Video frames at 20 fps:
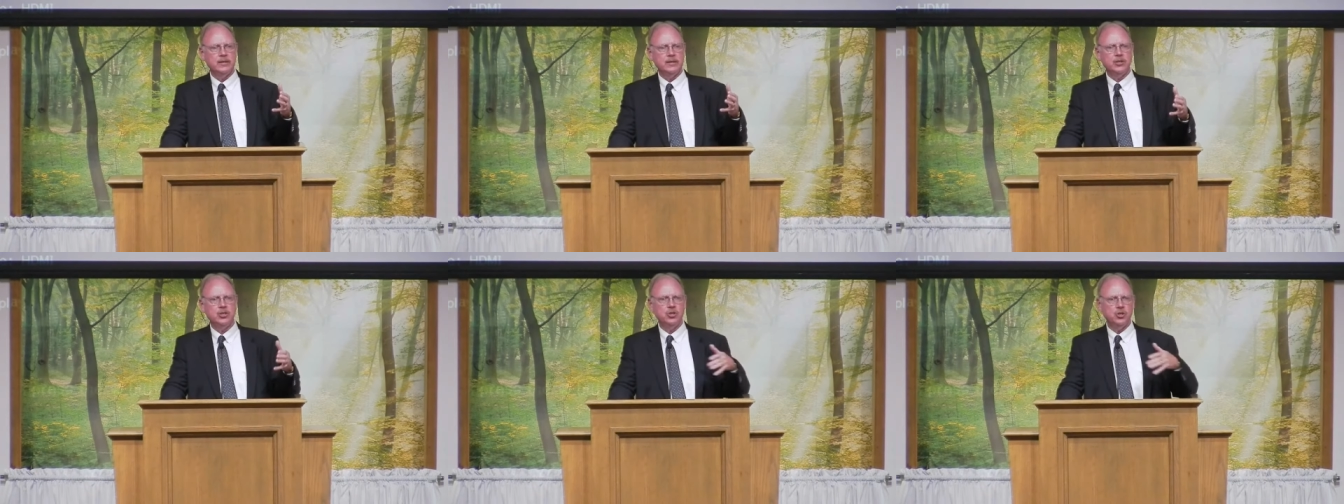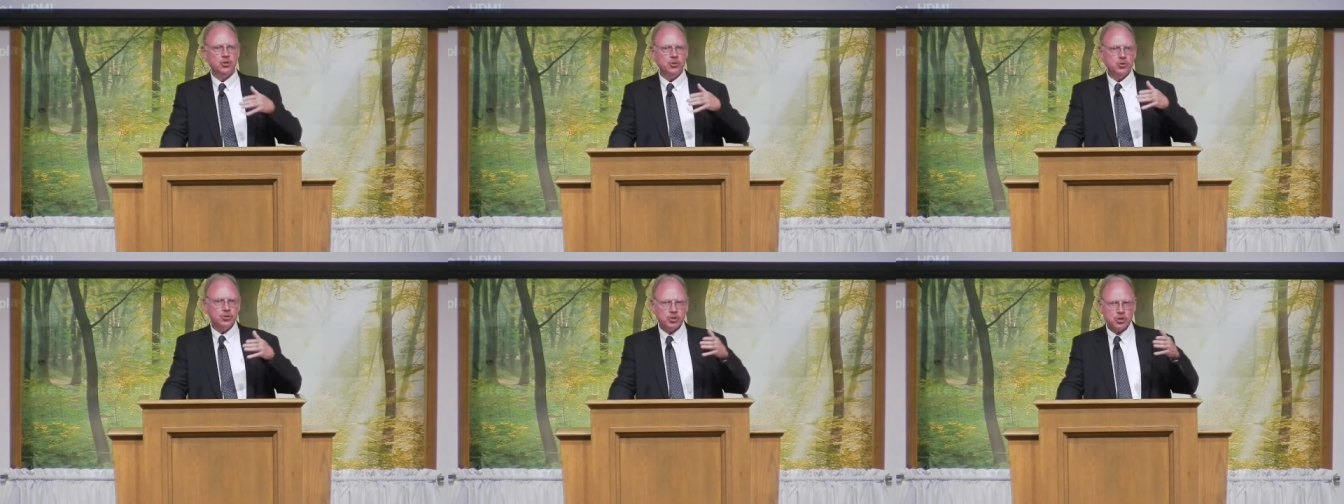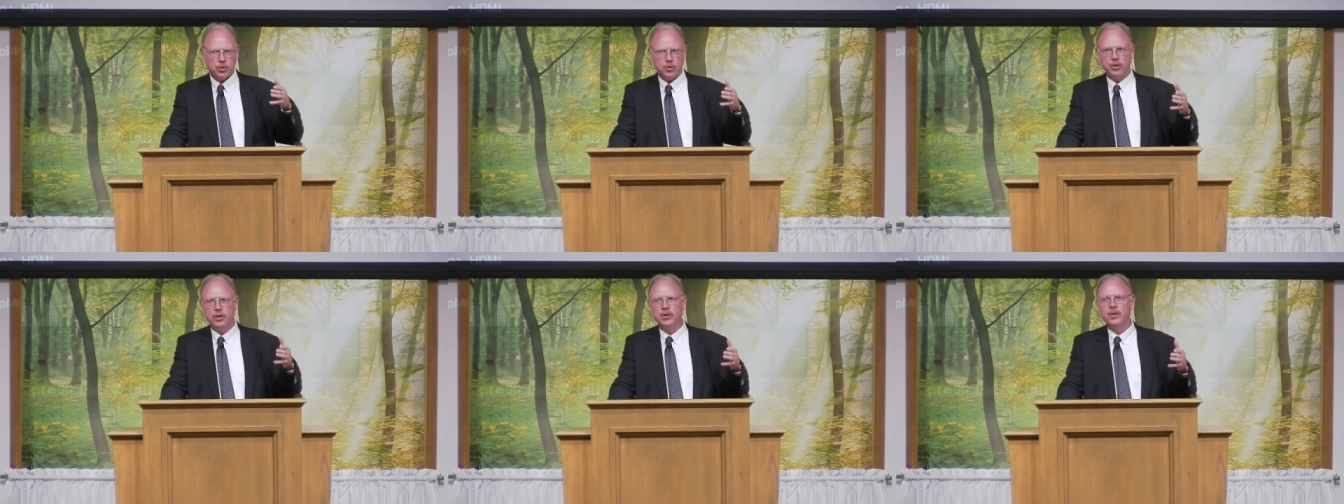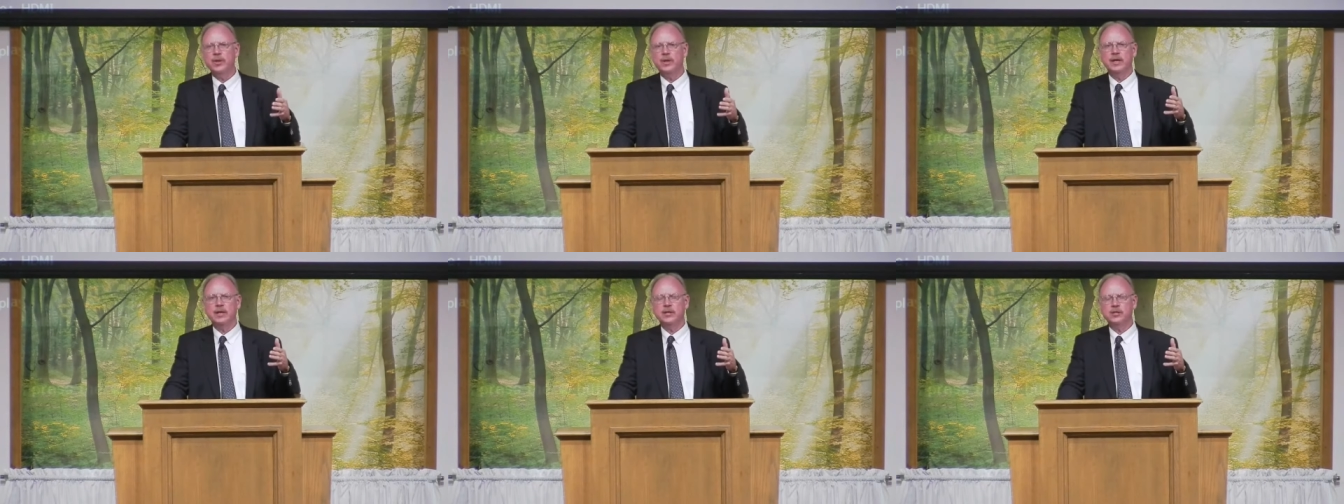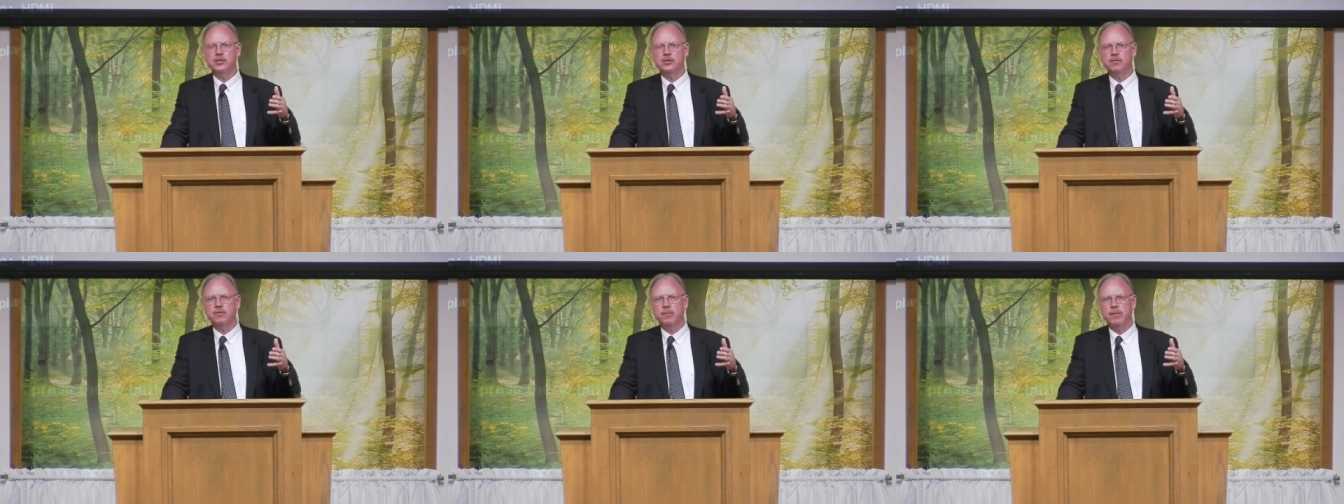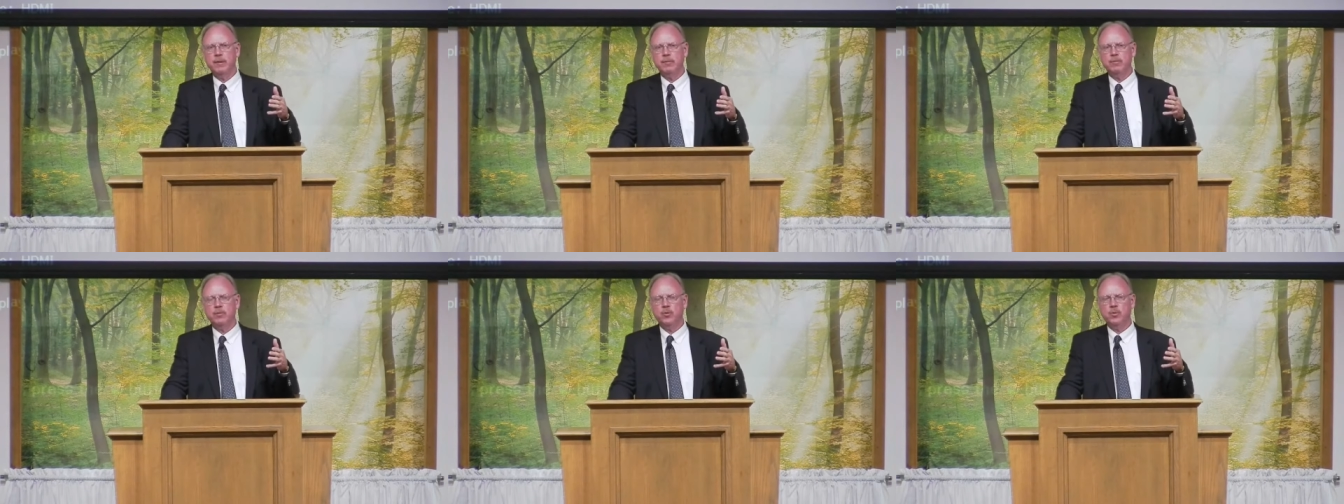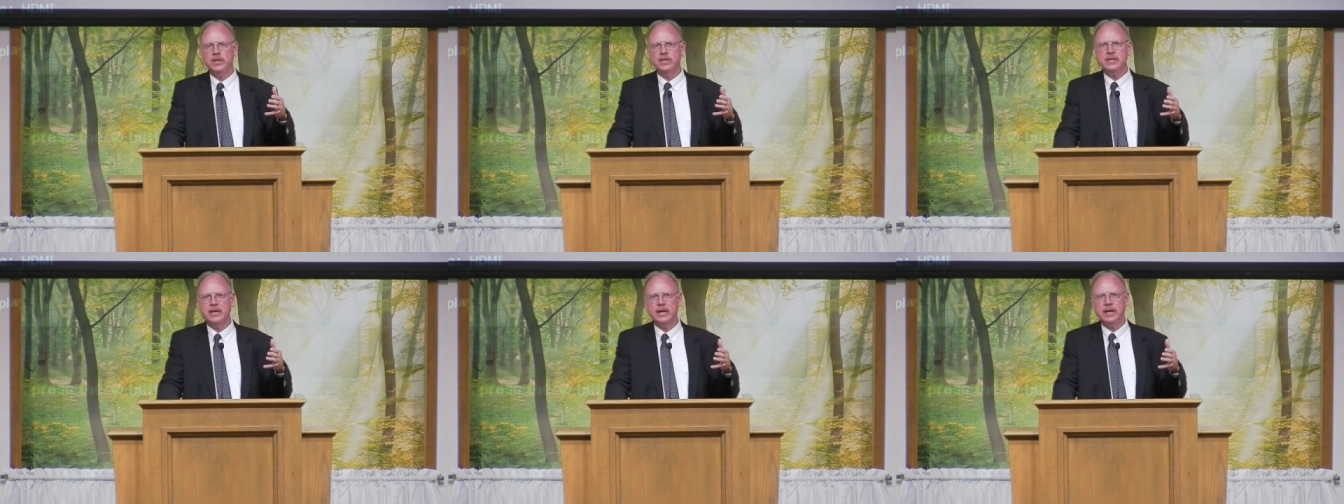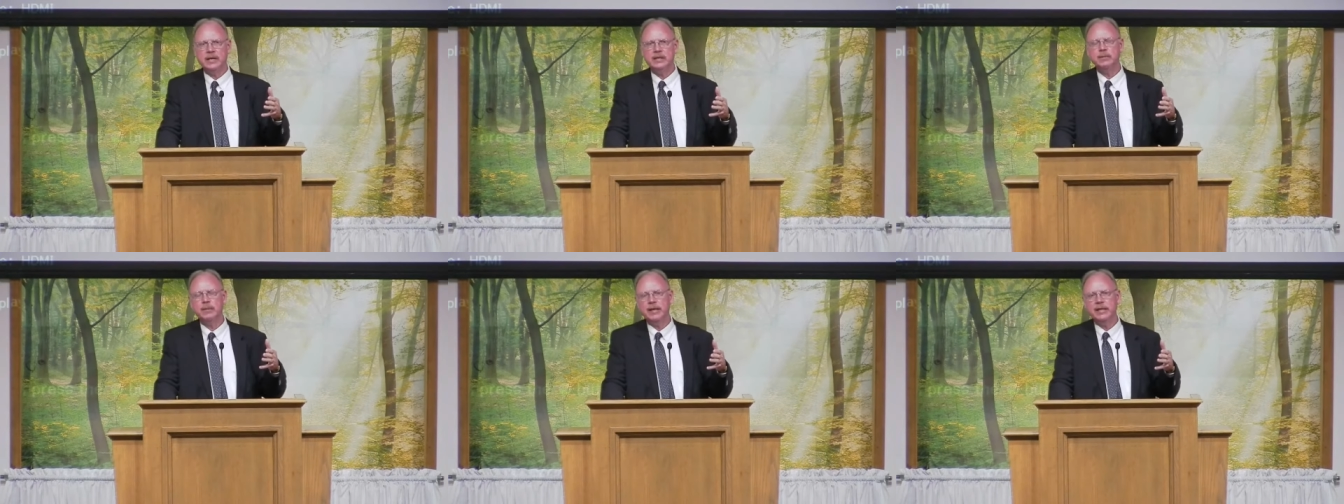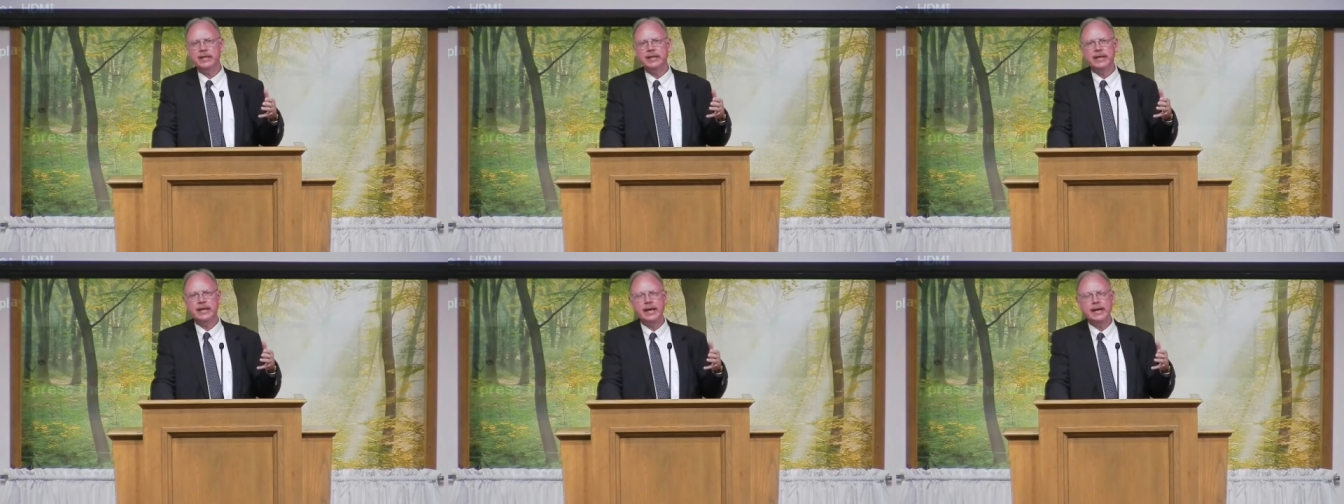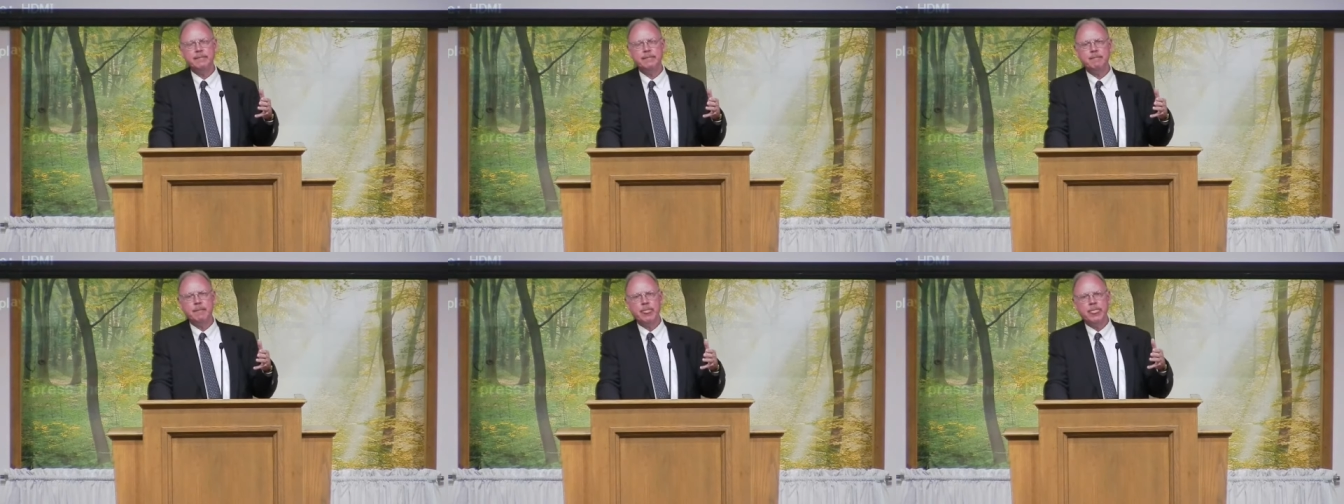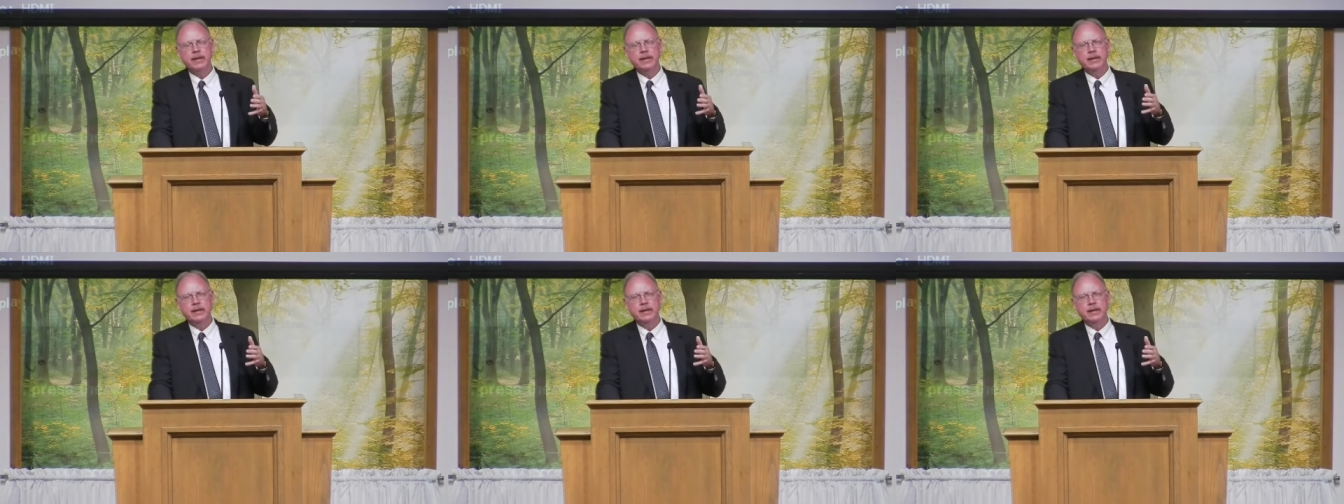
to do certain things. You remember we talked about that